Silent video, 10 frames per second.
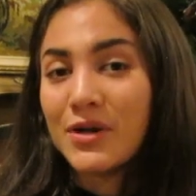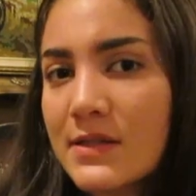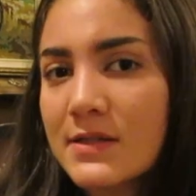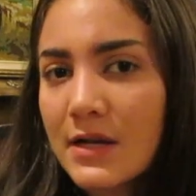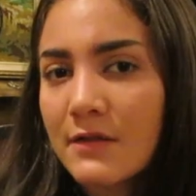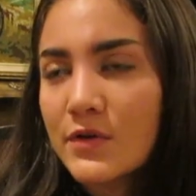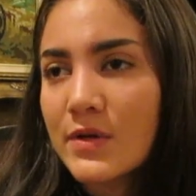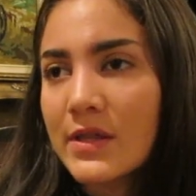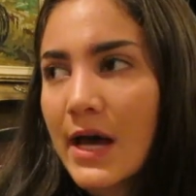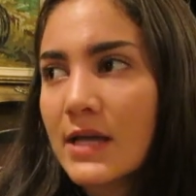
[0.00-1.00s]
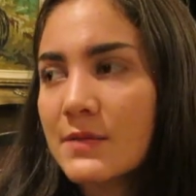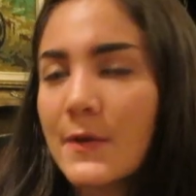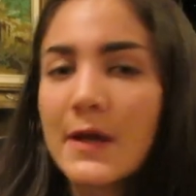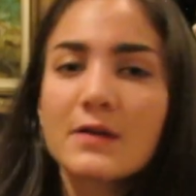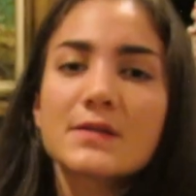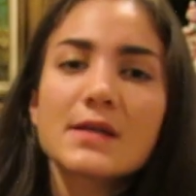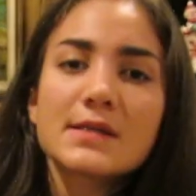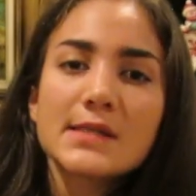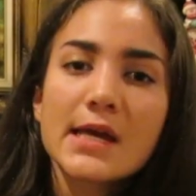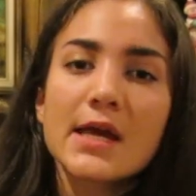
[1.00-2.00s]
Instead of doing that, parents can
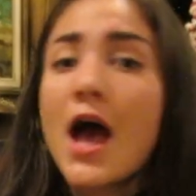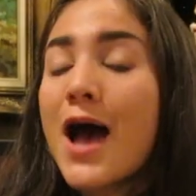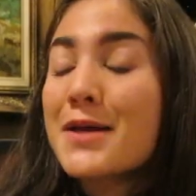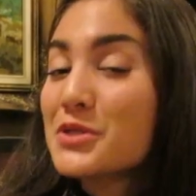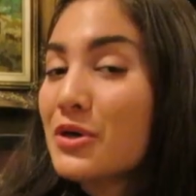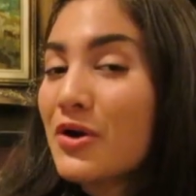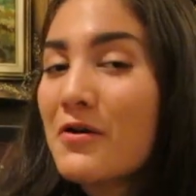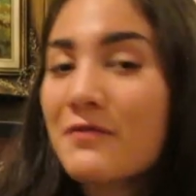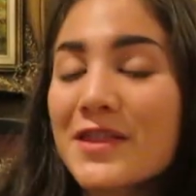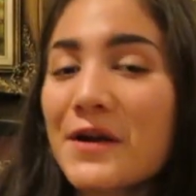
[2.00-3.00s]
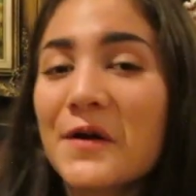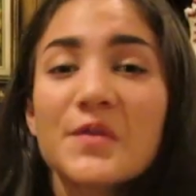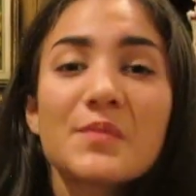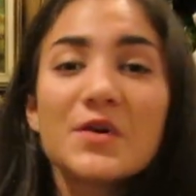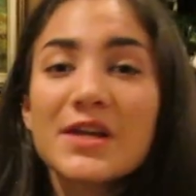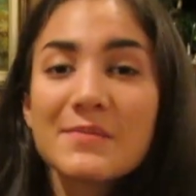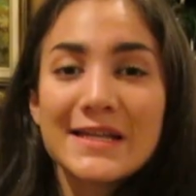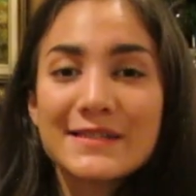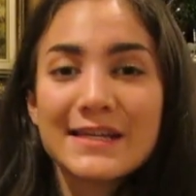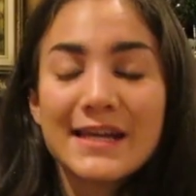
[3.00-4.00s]
say, don't go over there or the
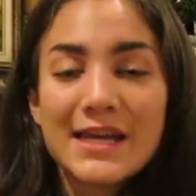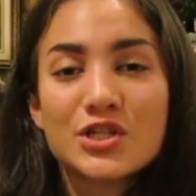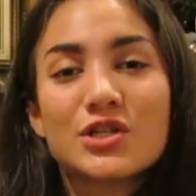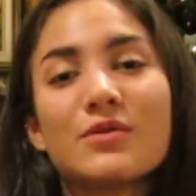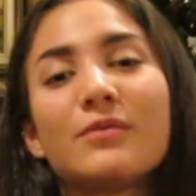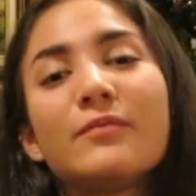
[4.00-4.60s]
boogeyman's gonna get you.